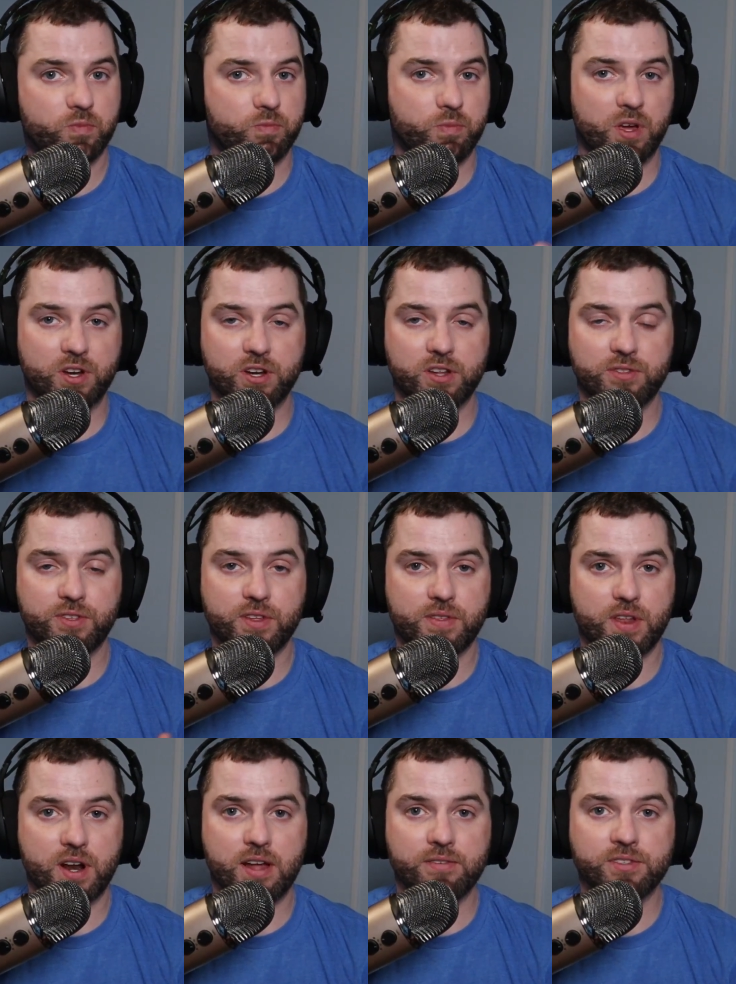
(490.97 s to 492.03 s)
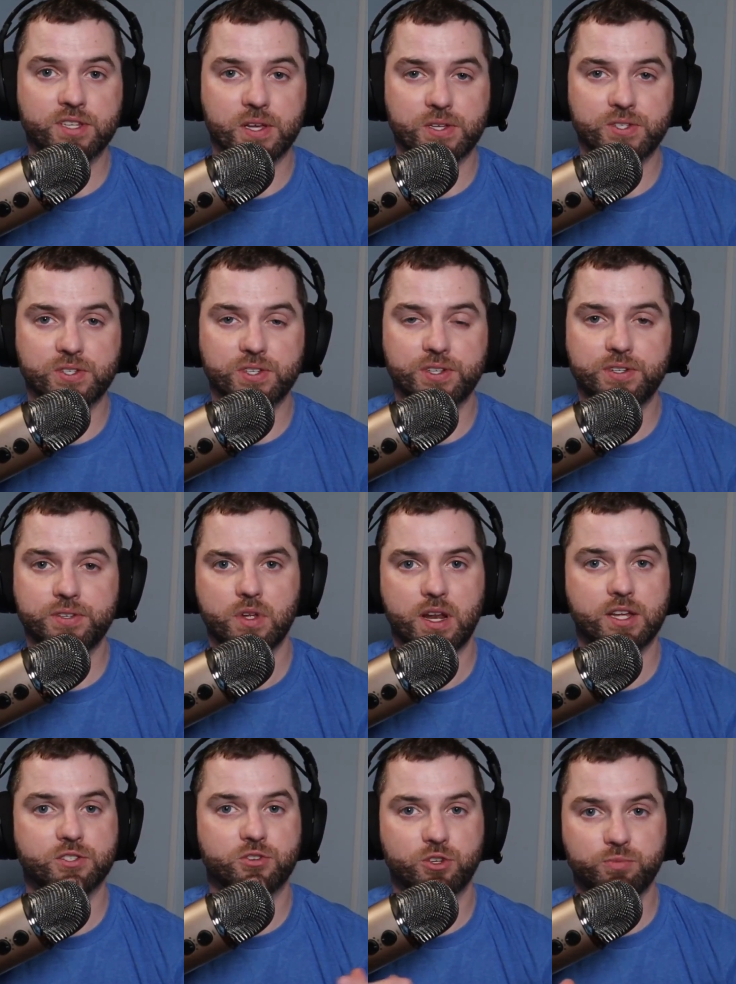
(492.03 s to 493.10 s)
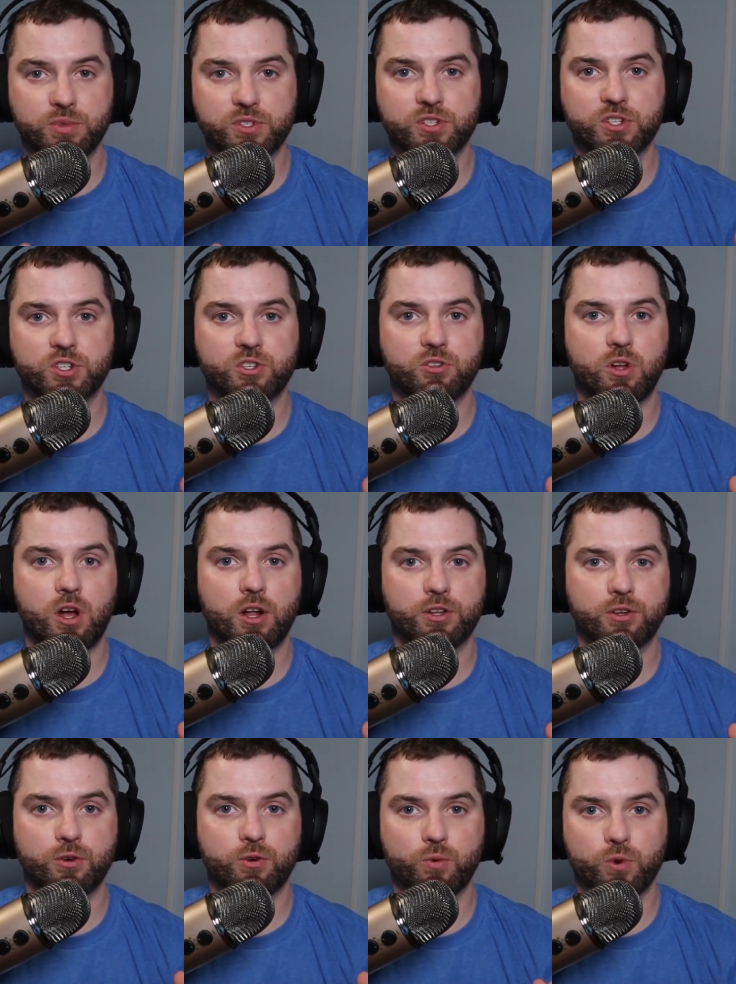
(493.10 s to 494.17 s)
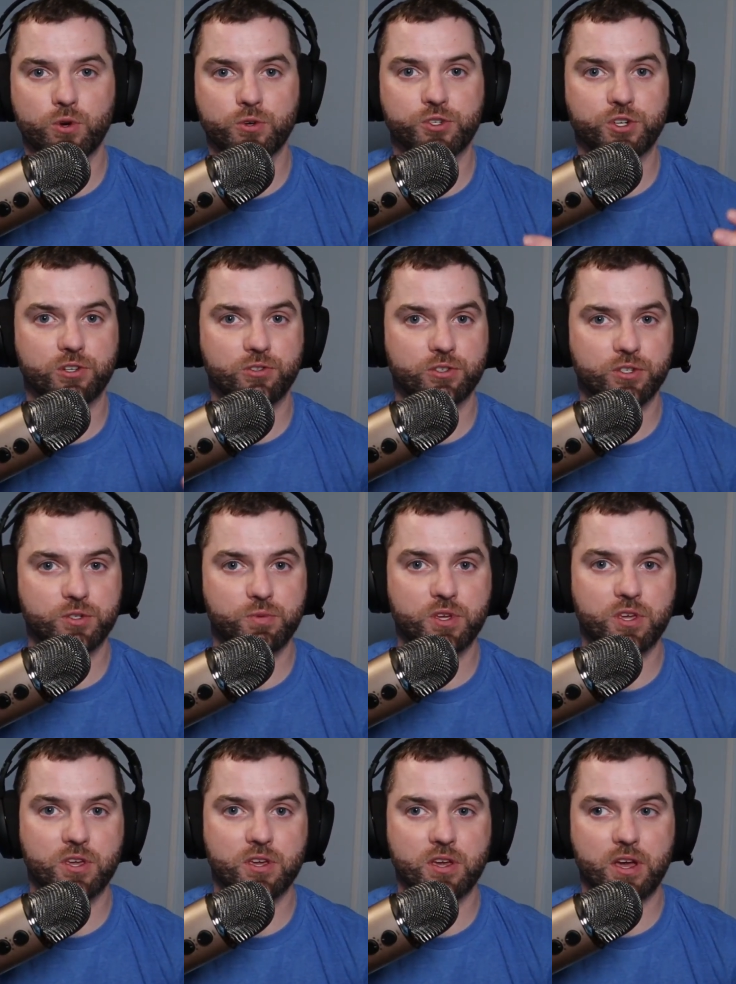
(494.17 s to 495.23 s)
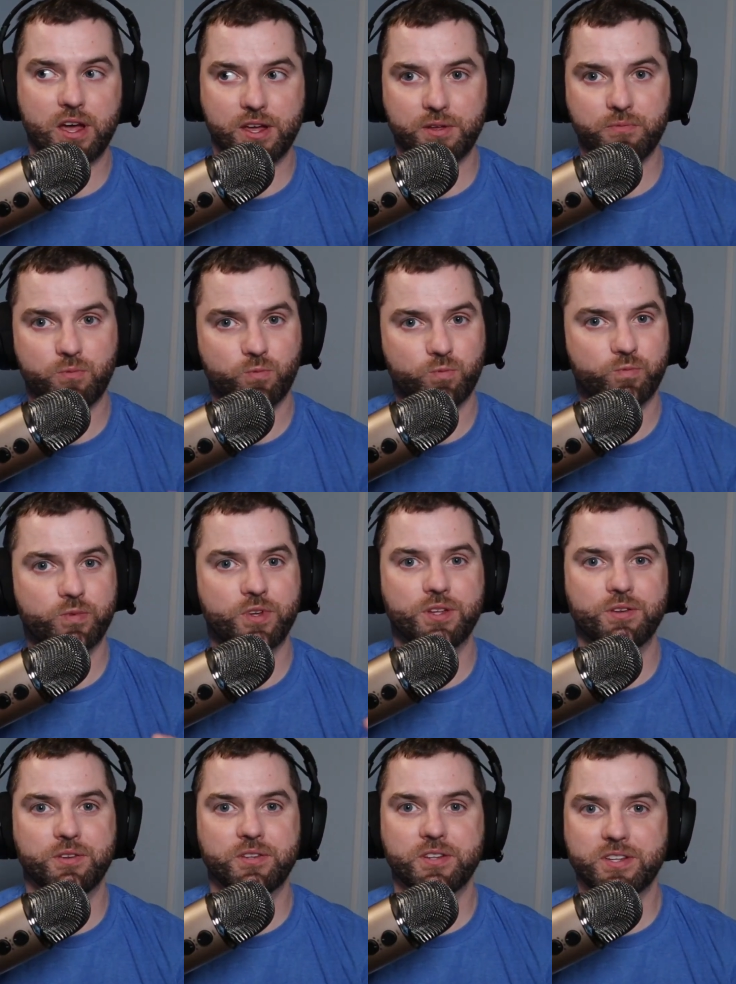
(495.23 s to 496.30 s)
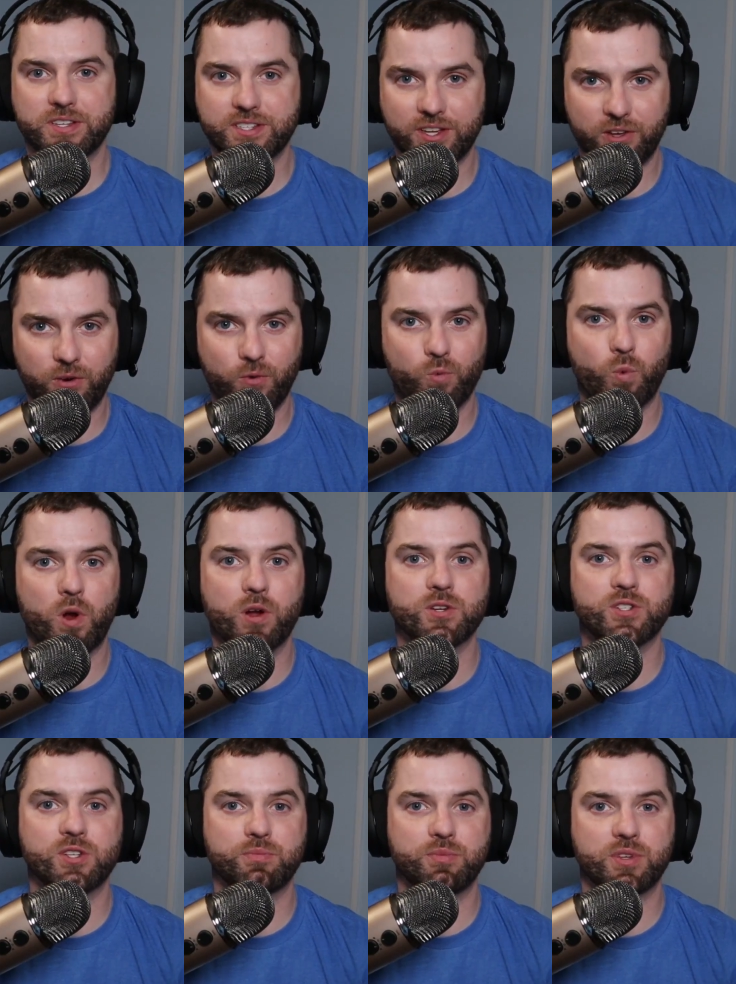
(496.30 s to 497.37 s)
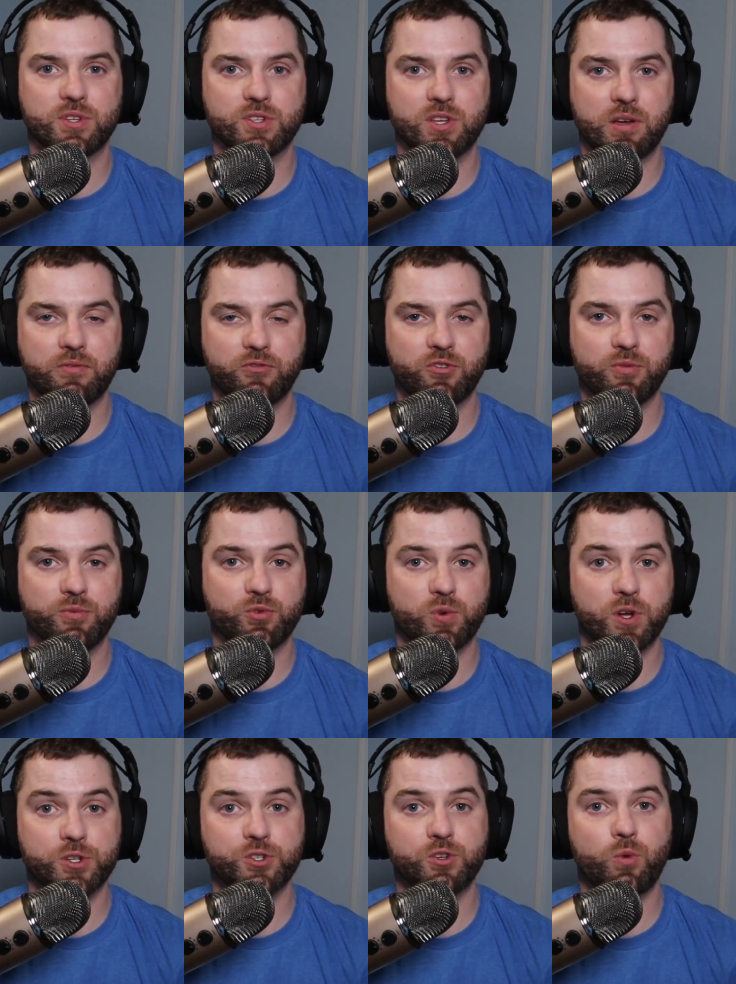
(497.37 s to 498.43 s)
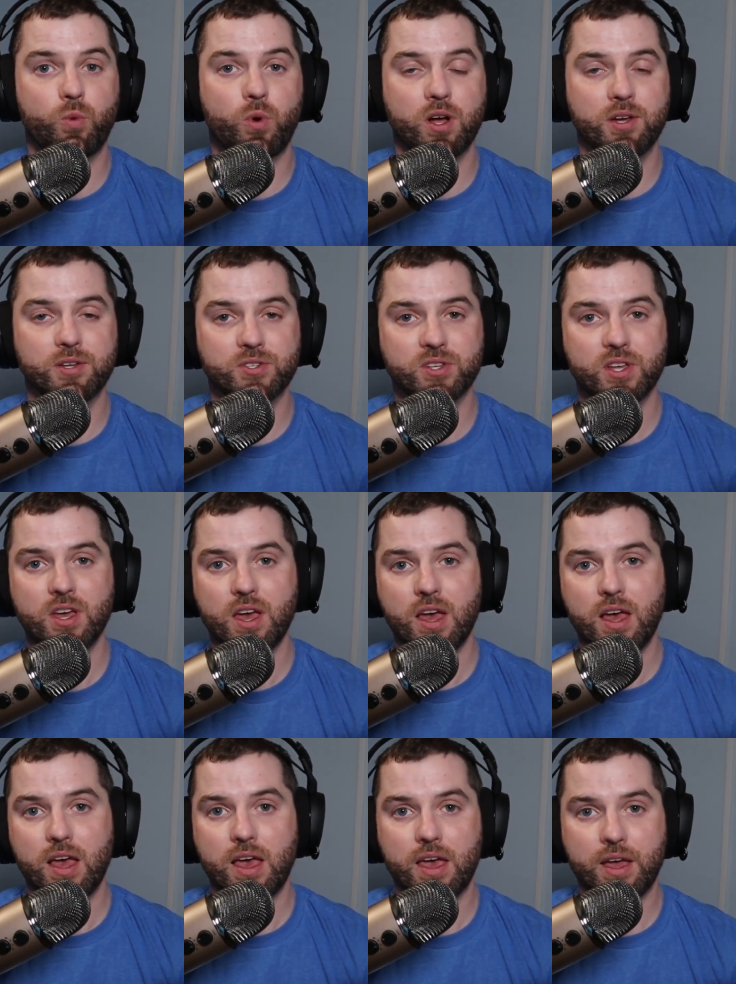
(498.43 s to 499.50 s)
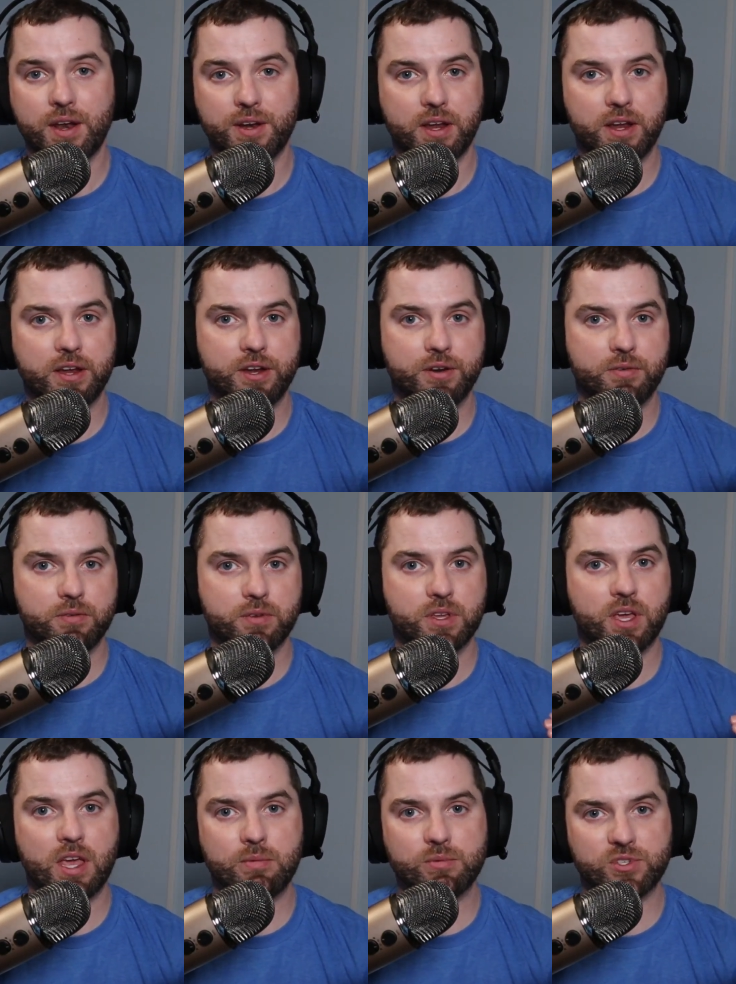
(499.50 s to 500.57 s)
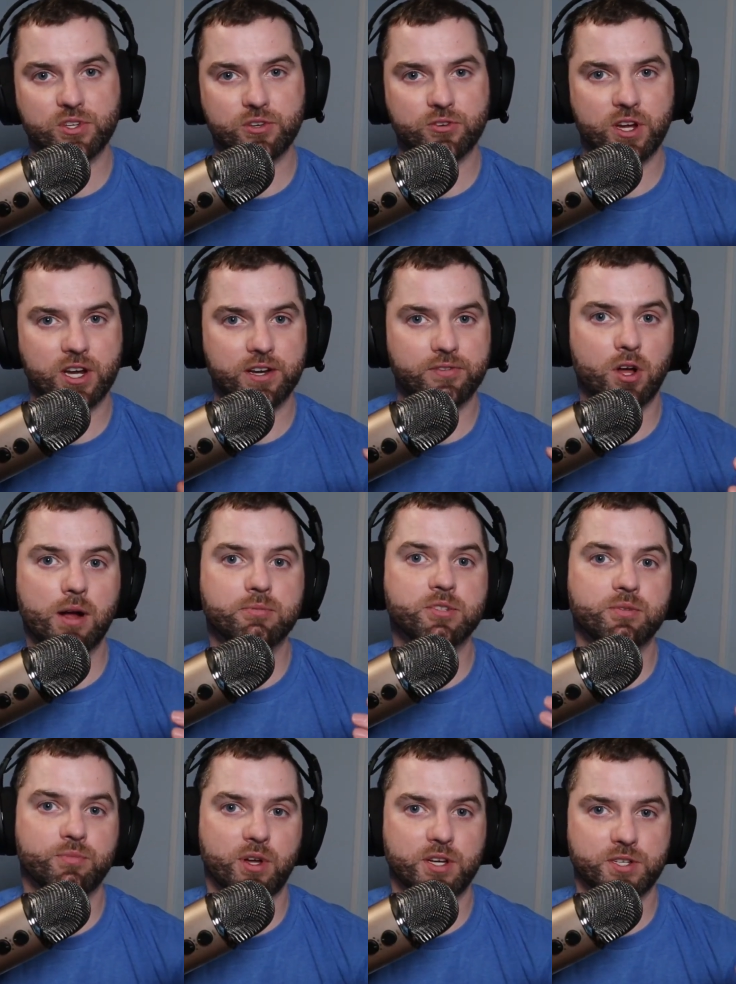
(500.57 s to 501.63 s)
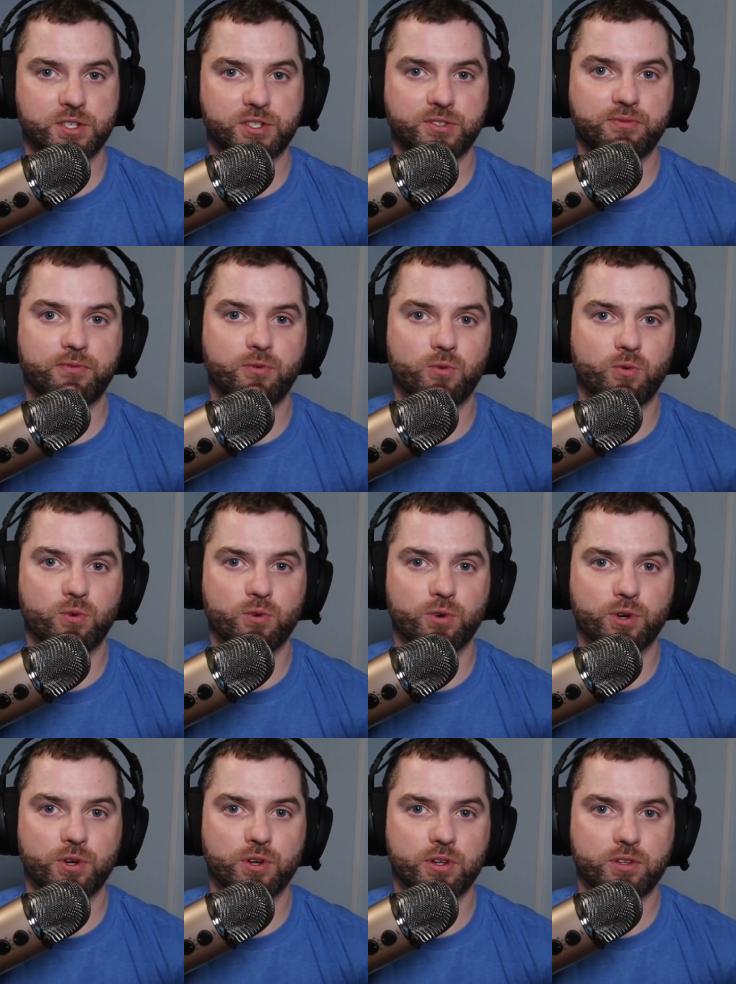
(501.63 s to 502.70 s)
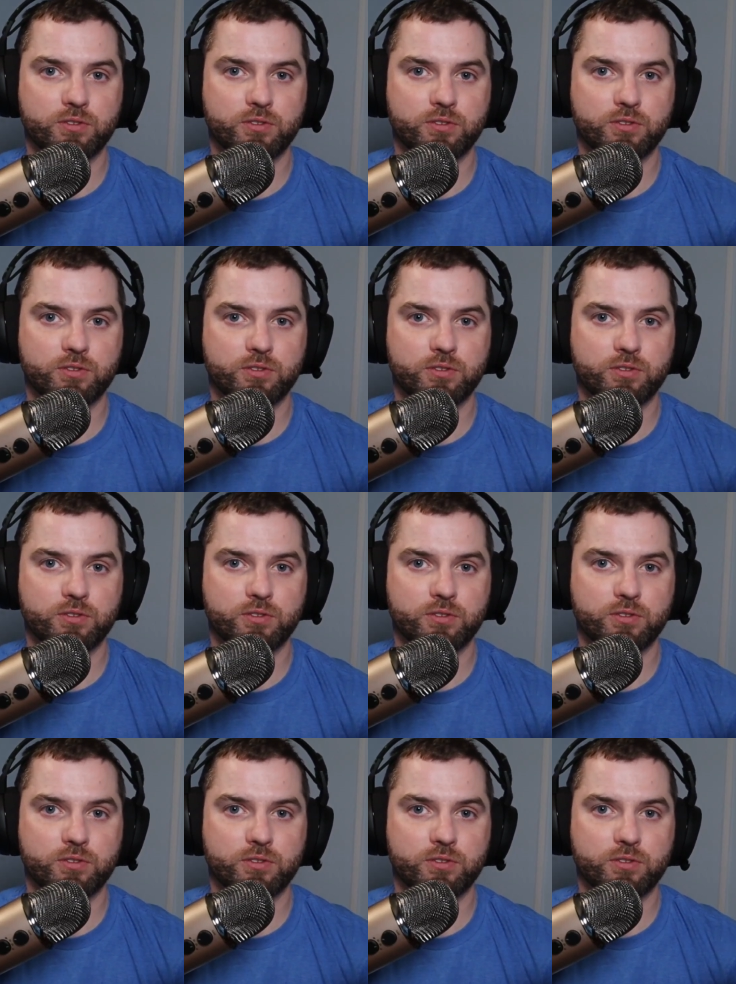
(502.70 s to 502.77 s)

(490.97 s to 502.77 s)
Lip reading: about anything that I've tested. It has good positional audio where, generally speaking, I can tell where something is coming from directional wise, and in games that are kind of optimized for